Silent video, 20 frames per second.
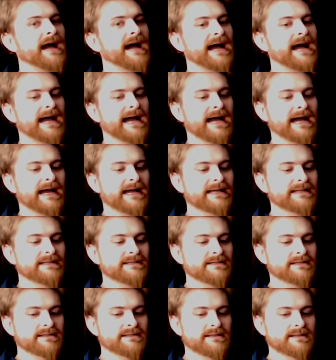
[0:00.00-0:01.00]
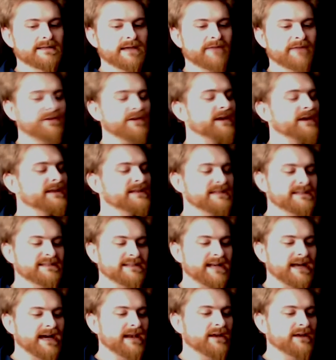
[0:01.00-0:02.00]
And I feel like he needs
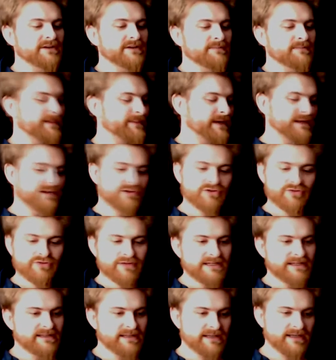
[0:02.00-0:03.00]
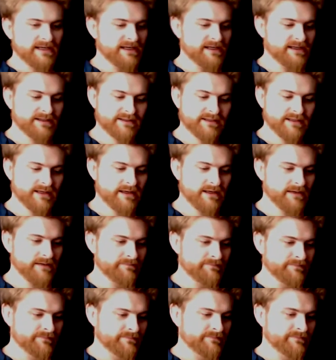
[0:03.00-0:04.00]
an ally. So maybe he's treating his
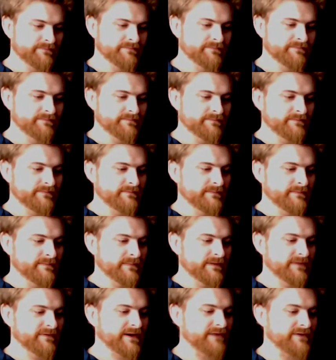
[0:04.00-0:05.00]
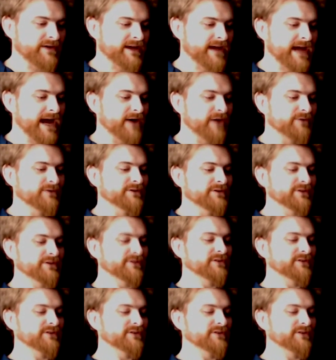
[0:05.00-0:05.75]
favourite cow,